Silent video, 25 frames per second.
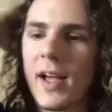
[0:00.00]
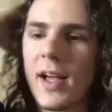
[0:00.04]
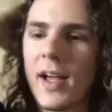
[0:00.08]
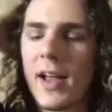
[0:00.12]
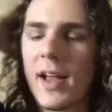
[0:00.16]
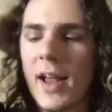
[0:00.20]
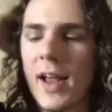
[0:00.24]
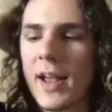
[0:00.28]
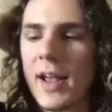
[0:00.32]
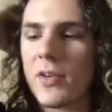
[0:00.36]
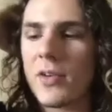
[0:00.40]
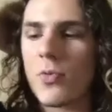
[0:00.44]

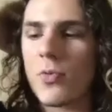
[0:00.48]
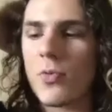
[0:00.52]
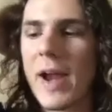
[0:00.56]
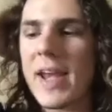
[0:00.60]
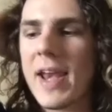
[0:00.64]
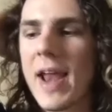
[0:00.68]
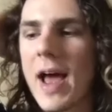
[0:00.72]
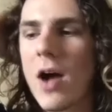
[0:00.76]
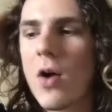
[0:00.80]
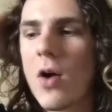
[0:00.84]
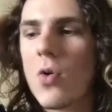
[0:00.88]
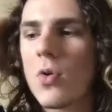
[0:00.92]
like right
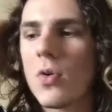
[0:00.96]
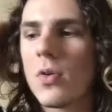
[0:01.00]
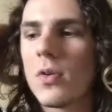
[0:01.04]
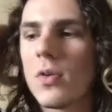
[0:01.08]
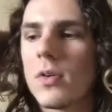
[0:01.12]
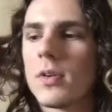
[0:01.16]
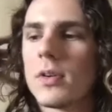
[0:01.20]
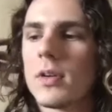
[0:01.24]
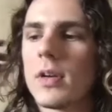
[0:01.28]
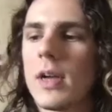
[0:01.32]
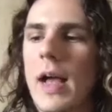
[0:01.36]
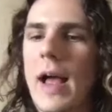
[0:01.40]
now,
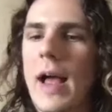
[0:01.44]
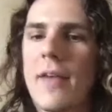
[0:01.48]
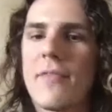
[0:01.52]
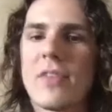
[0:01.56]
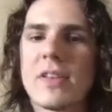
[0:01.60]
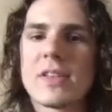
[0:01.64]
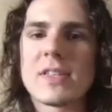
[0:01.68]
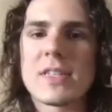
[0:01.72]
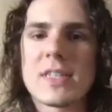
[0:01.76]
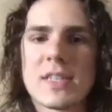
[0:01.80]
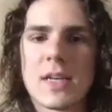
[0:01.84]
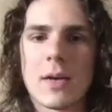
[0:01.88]
having
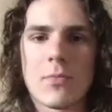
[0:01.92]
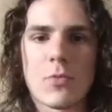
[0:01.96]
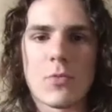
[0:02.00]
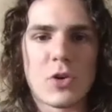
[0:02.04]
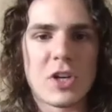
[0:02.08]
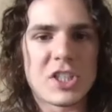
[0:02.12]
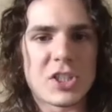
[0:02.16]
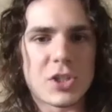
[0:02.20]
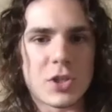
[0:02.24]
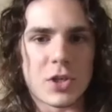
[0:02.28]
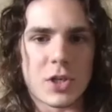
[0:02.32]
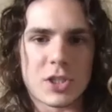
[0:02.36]
some
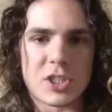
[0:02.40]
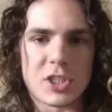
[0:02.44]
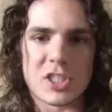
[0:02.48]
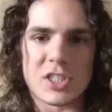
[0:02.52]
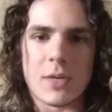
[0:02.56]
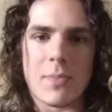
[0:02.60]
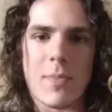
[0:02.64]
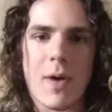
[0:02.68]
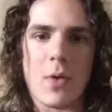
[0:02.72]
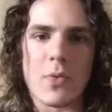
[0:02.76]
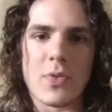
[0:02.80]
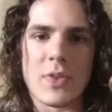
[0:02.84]
researches
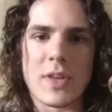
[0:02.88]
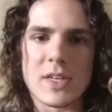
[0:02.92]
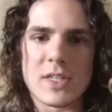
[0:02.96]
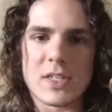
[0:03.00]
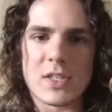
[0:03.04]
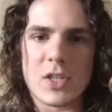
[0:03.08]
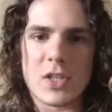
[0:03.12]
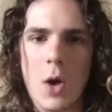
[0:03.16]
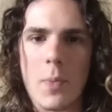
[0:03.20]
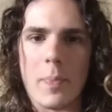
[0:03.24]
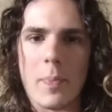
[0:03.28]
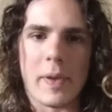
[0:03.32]
about these
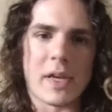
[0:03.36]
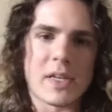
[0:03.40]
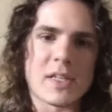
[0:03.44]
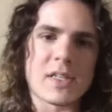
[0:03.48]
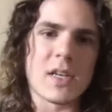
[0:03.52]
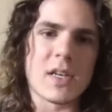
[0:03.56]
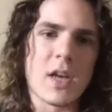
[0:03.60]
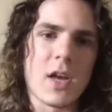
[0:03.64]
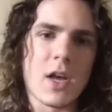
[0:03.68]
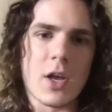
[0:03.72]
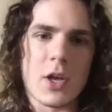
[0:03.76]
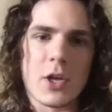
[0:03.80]
topics,
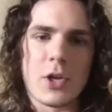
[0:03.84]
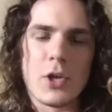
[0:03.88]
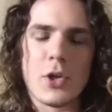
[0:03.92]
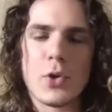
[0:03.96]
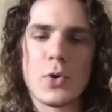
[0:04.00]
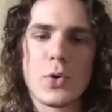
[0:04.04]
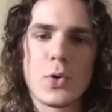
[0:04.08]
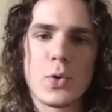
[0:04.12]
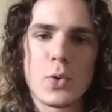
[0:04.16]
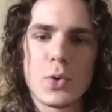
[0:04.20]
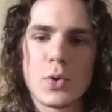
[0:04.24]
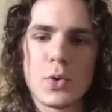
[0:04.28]

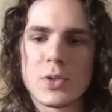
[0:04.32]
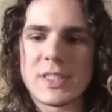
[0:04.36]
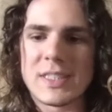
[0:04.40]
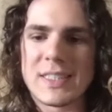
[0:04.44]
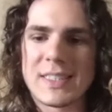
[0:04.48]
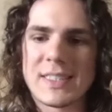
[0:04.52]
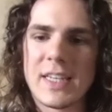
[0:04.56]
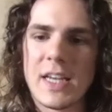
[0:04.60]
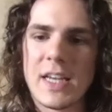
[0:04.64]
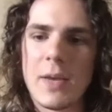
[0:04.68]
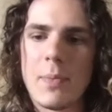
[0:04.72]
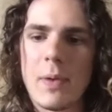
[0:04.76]
you
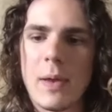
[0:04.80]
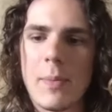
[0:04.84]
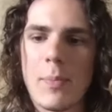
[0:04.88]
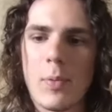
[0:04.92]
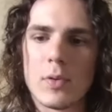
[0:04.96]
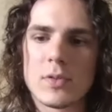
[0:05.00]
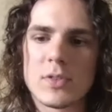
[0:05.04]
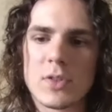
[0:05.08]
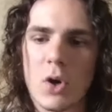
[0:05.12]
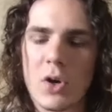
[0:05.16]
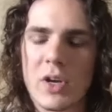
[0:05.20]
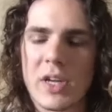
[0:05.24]
see people
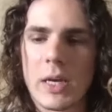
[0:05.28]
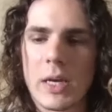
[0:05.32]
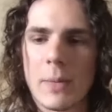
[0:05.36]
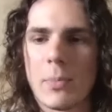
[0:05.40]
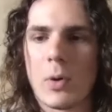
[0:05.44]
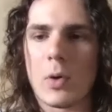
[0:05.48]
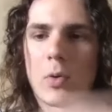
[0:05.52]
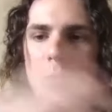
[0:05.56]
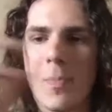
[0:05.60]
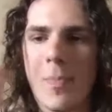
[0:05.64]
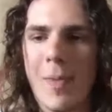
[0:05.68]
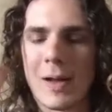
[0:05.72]
talking
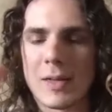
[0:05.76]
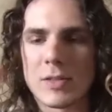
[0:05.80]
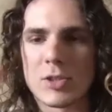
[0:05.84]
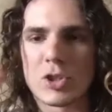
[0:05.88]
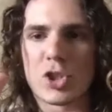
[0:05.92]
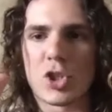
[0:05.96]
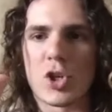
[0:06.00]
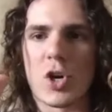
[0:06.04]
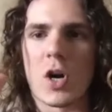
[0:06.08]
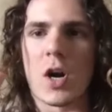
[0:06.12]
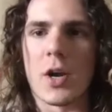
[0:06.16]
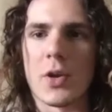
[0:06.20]
about
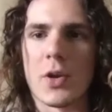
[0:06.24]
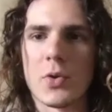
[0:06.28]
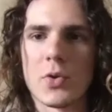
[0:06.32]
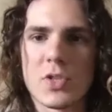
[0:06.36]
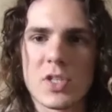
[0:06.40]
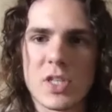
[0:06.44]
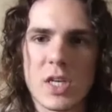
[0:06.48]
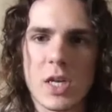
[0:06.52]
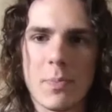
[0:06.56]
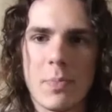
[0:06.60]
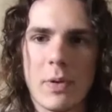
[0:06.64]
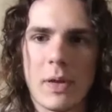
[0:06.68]
mantra, you
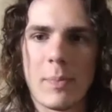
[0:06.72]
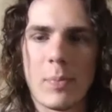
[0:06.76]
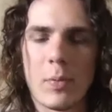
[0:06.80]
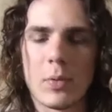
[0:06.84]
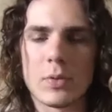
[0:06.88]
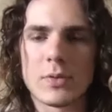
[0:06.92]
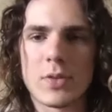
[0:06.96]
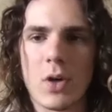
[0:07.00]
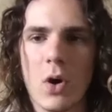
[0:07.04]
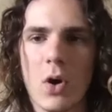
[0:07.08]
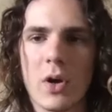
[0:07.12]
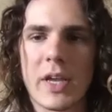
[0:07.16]
see people
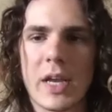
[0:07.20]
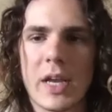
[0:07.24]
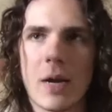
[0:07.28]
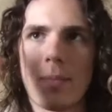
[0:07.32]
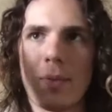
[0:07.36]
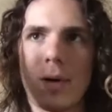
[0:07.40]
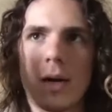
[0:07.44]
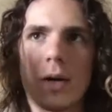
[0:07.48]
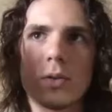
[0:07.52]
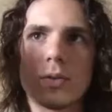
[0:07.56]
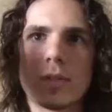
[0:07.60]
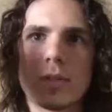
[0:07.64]
talking
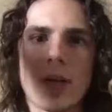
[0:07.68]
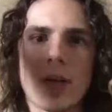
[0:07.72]
about